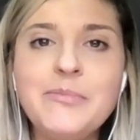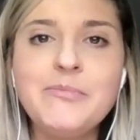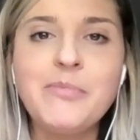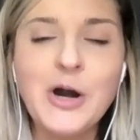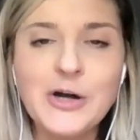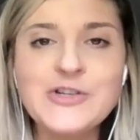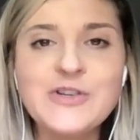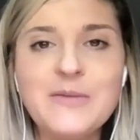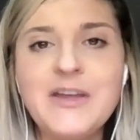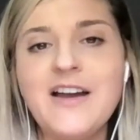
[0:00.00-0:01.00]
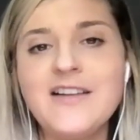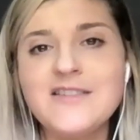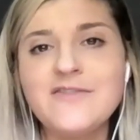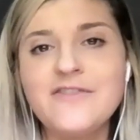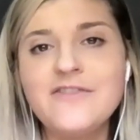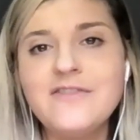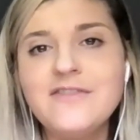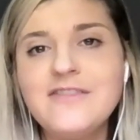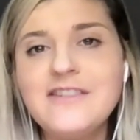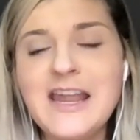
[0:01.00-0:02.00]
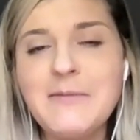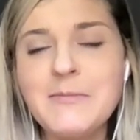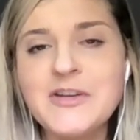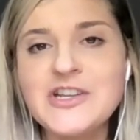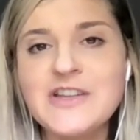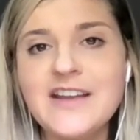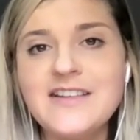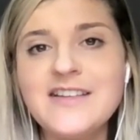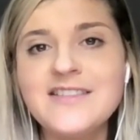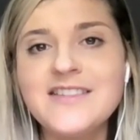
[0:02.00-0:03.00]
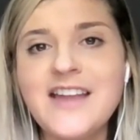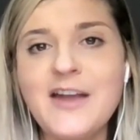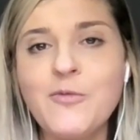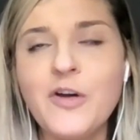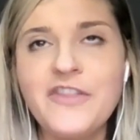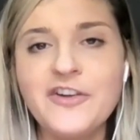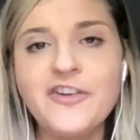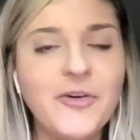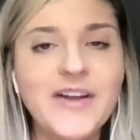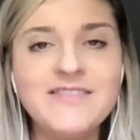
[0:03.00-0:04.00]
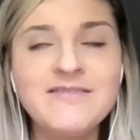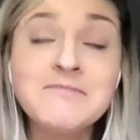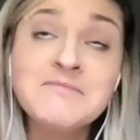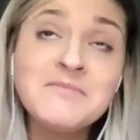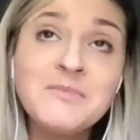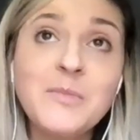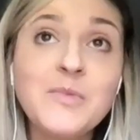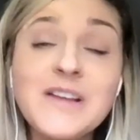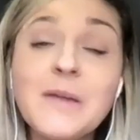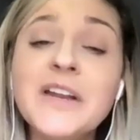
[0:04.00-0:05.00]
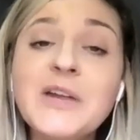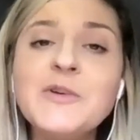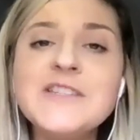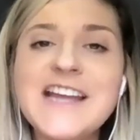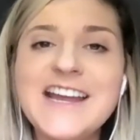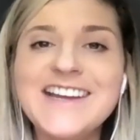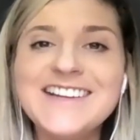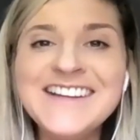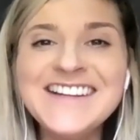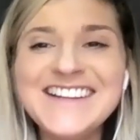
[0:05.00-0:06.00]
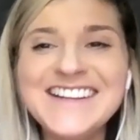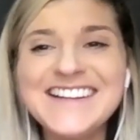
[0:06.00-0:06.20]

partially because of name, image, and likeness and what they're doing. Somebody will say it.